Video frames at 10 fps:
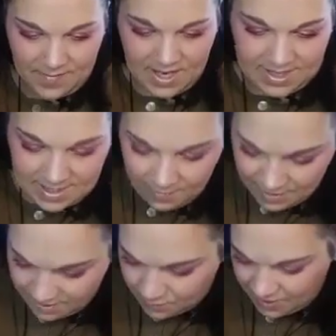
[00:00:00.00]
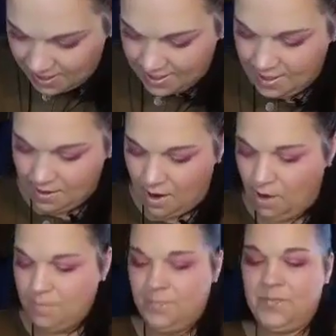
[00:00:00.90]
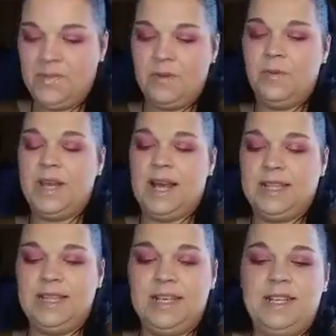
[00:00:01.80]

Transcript: Let's see what else we got in here. Oh, we got the